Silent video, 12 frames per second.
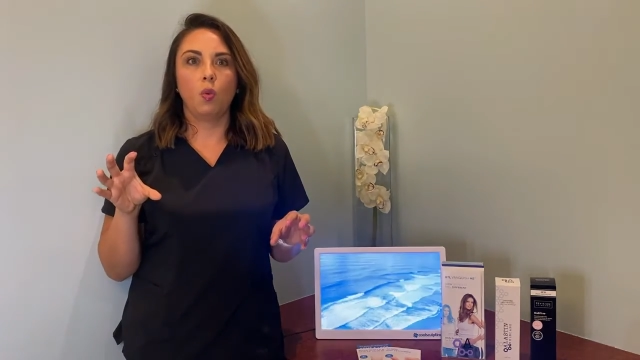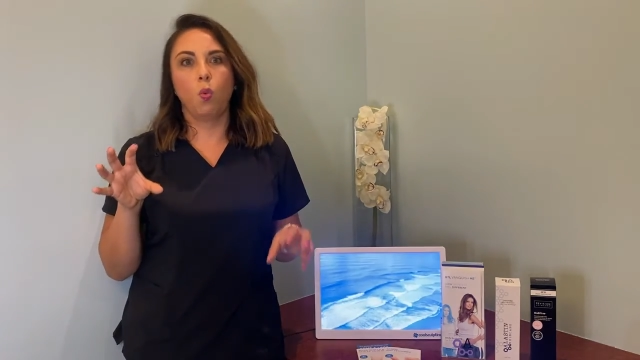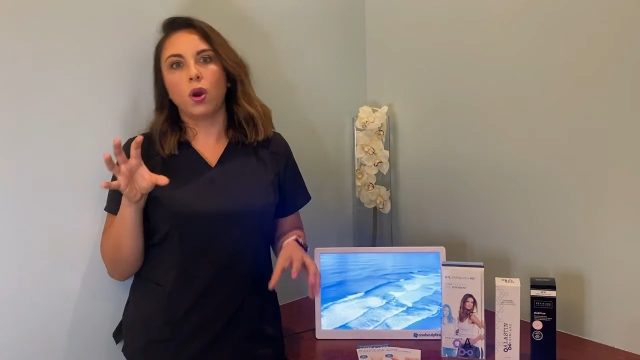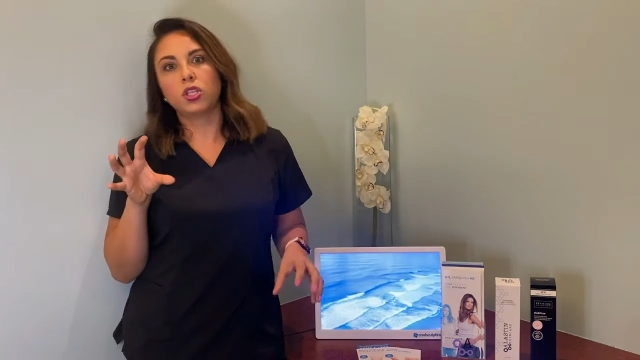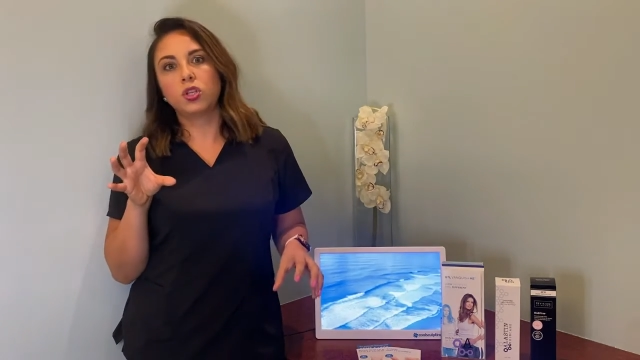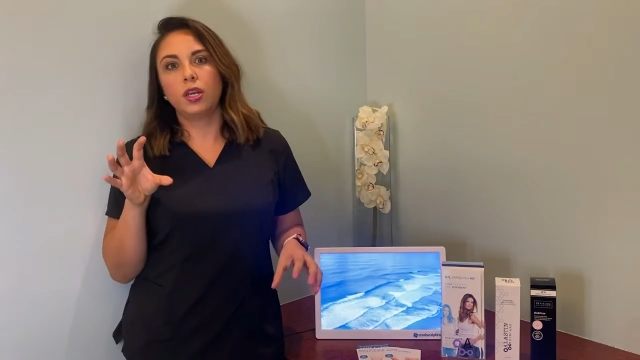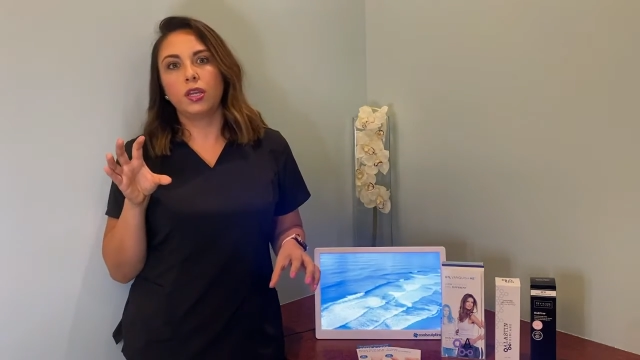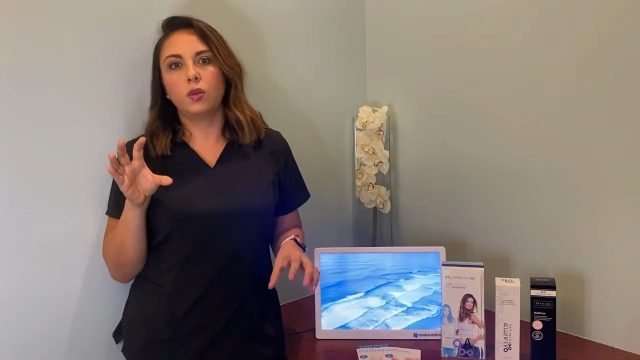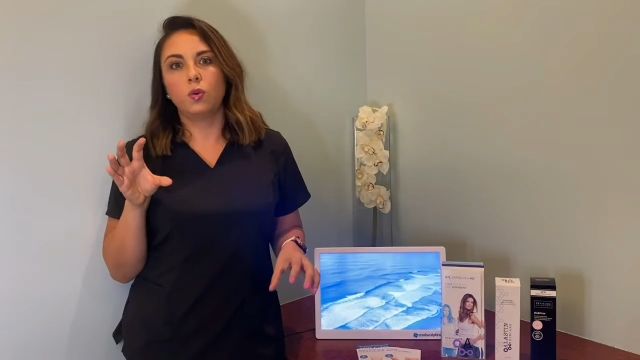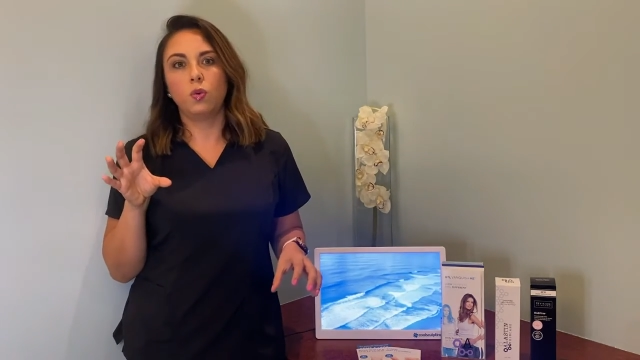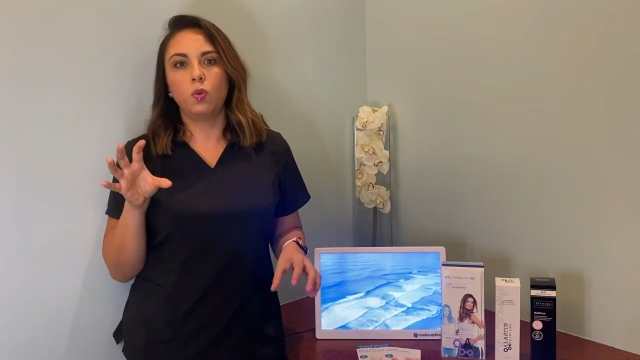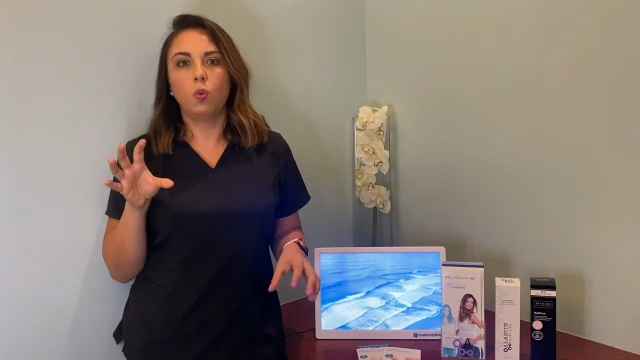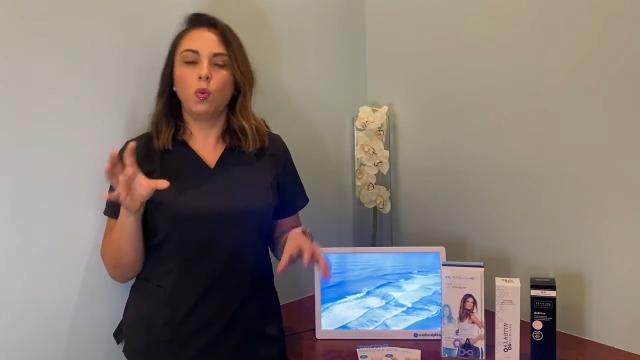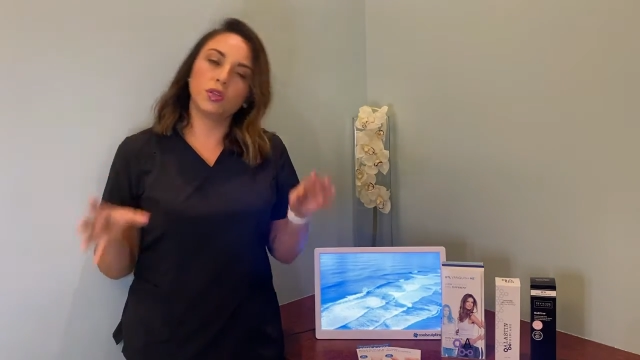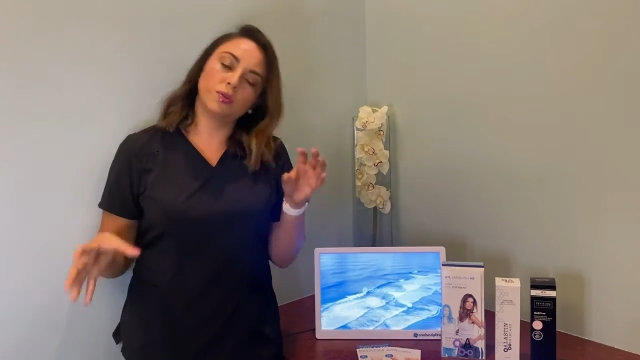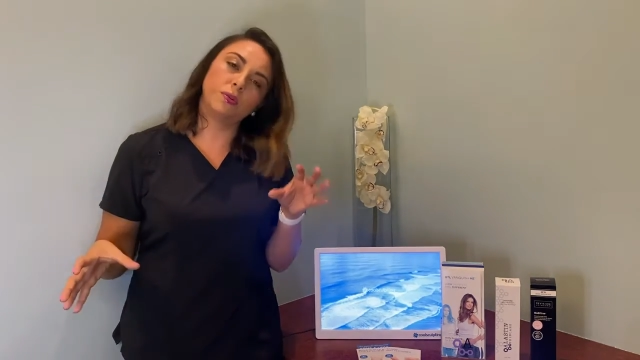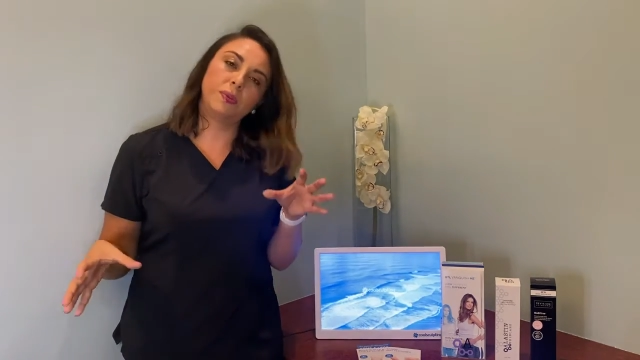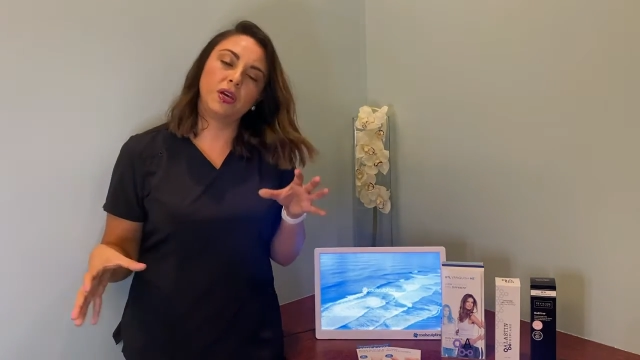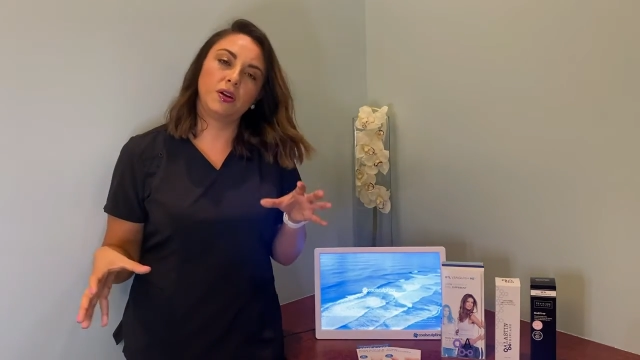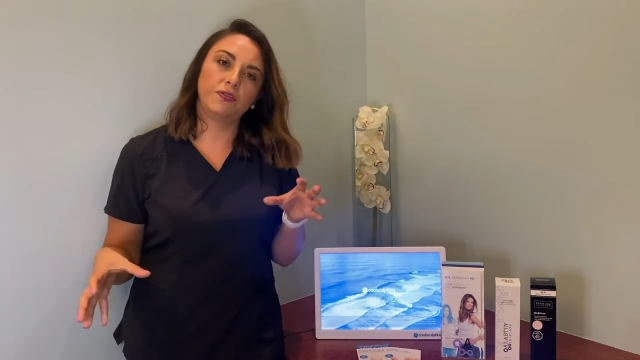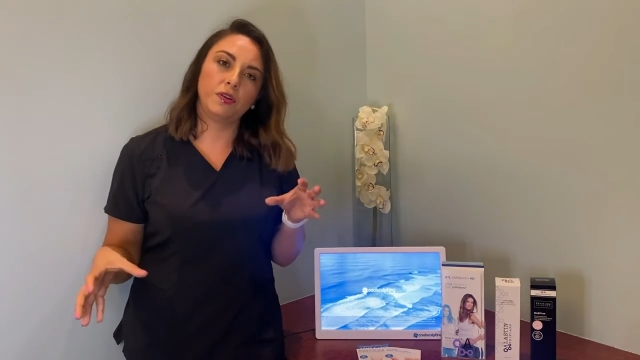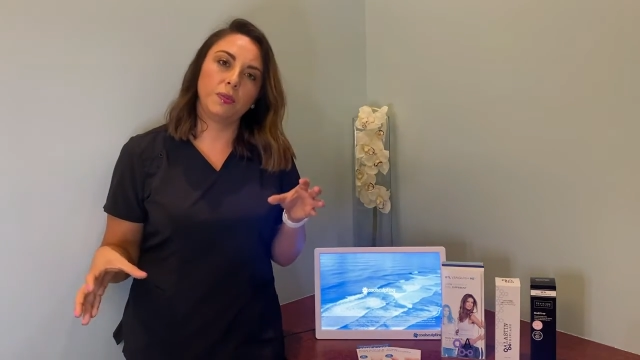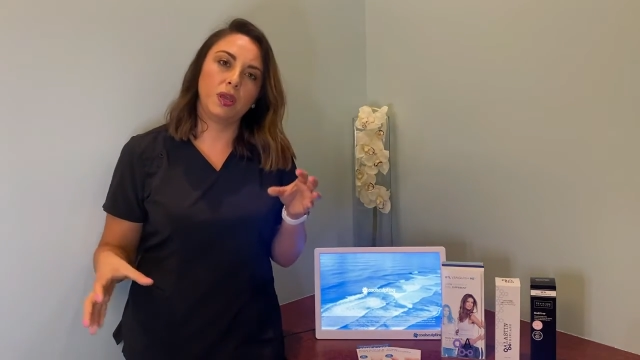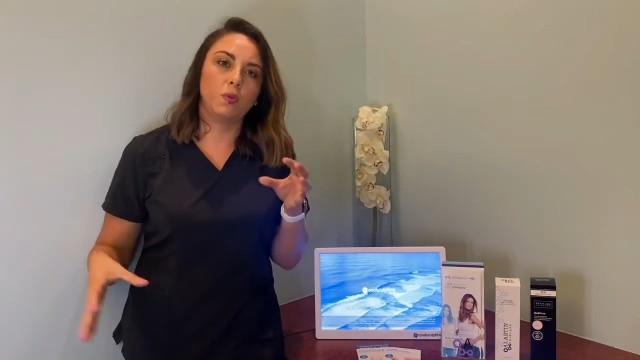what should I do, which would be good
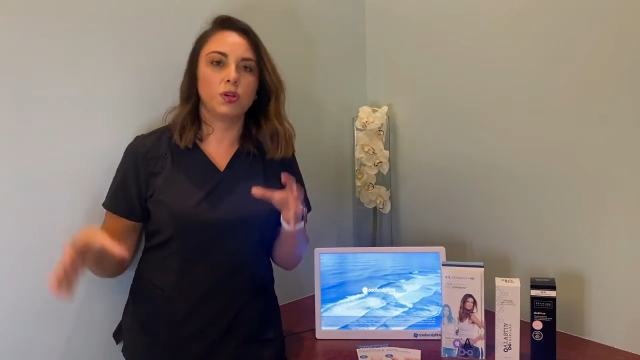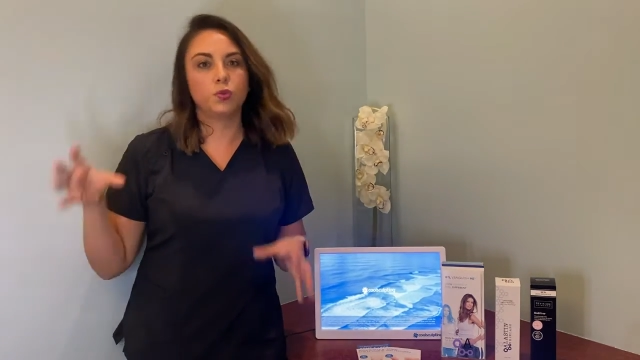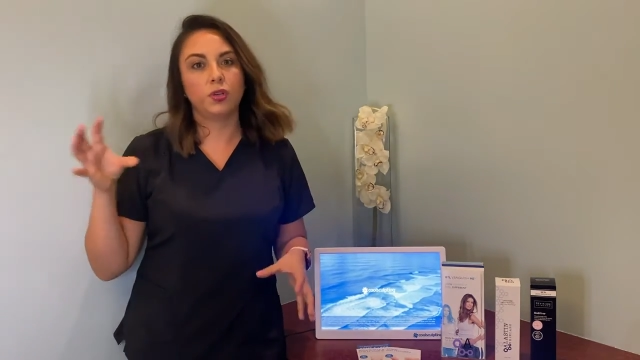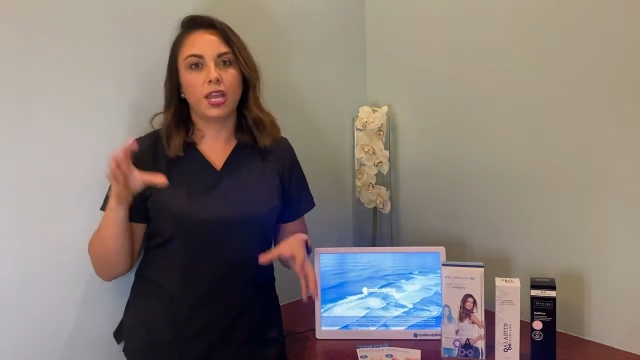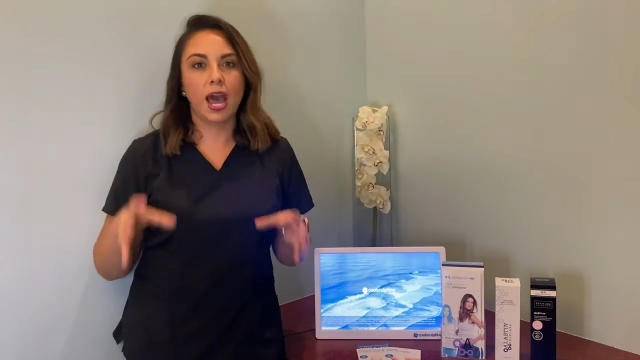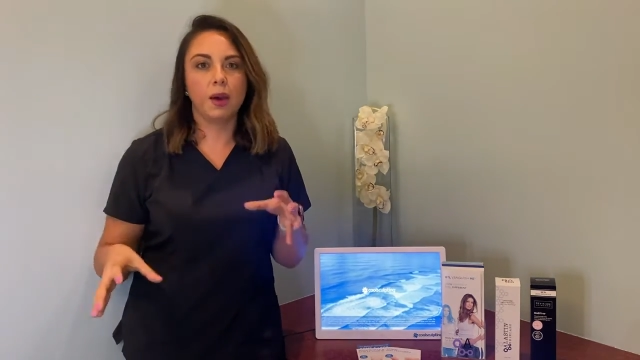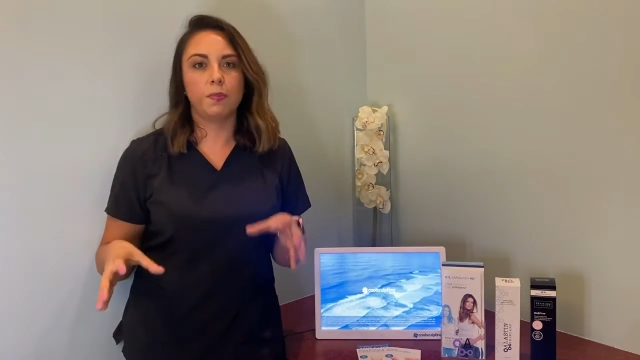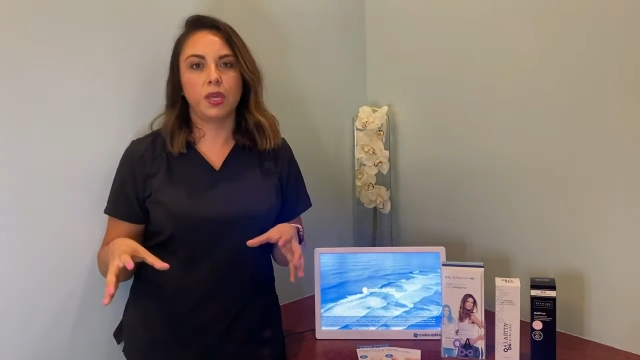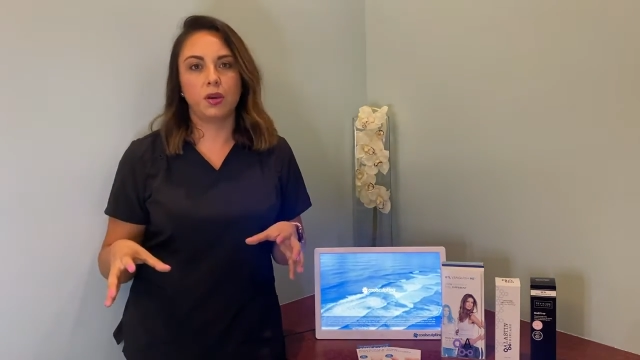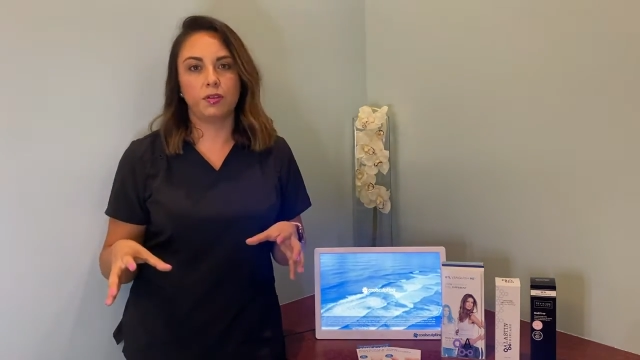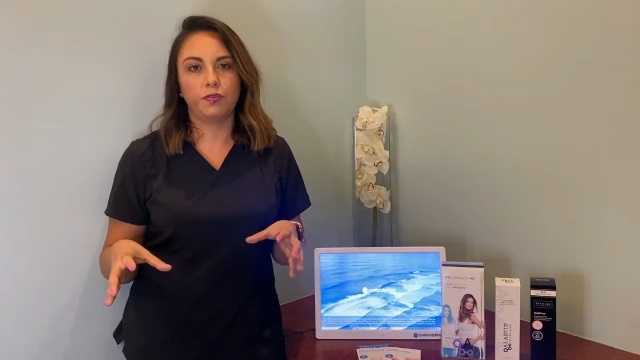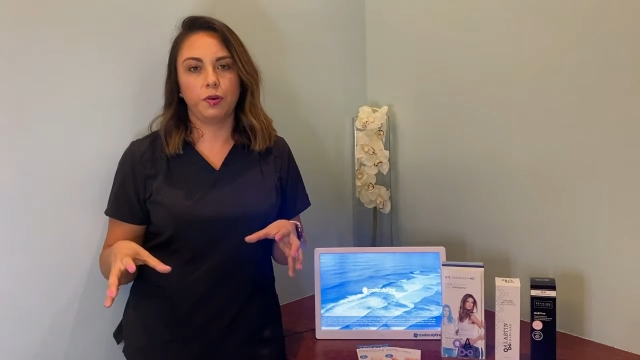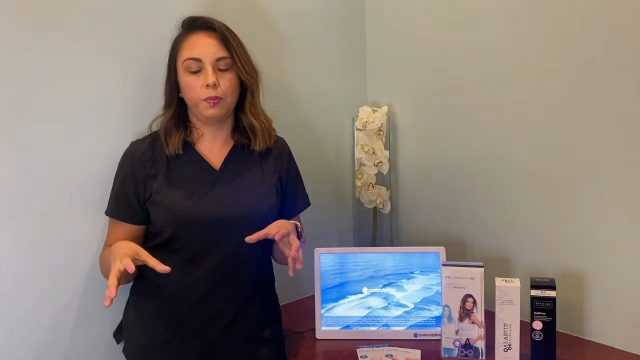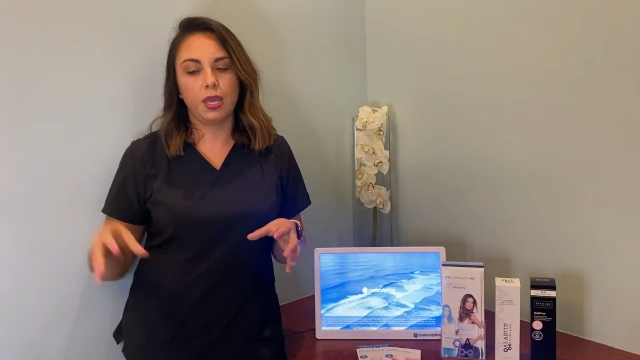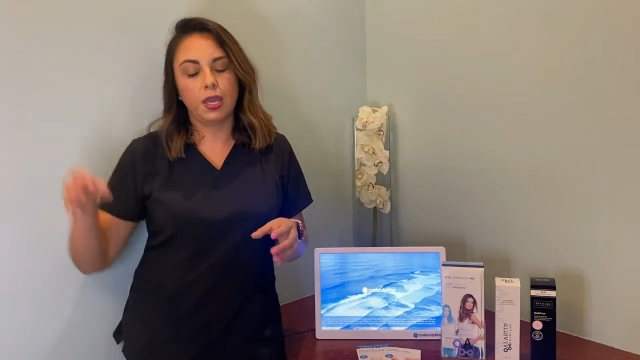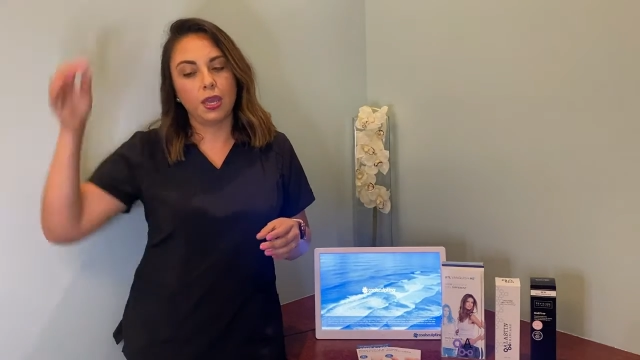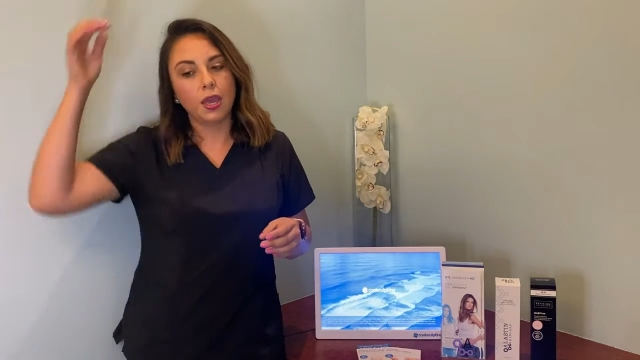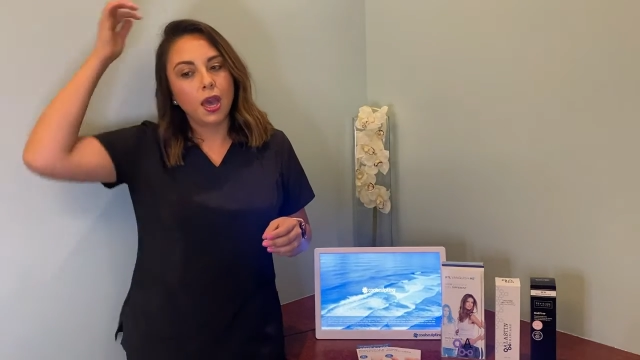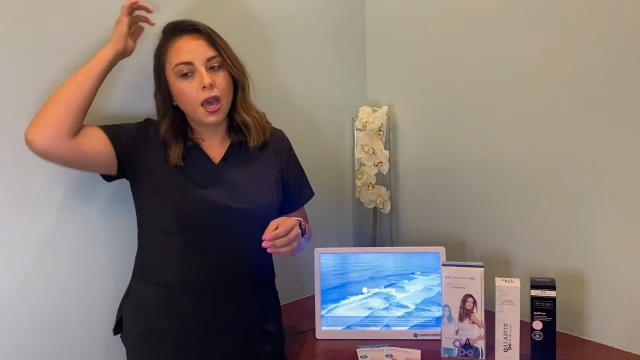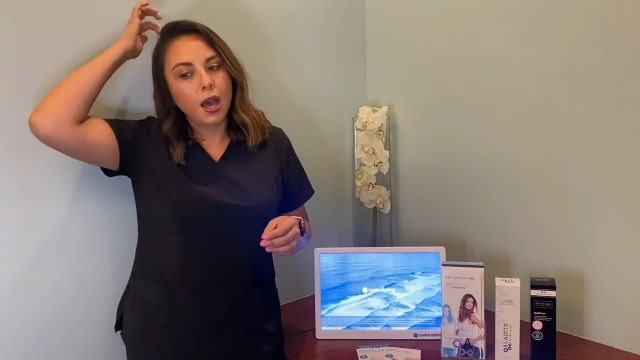for me, which would not be good for me.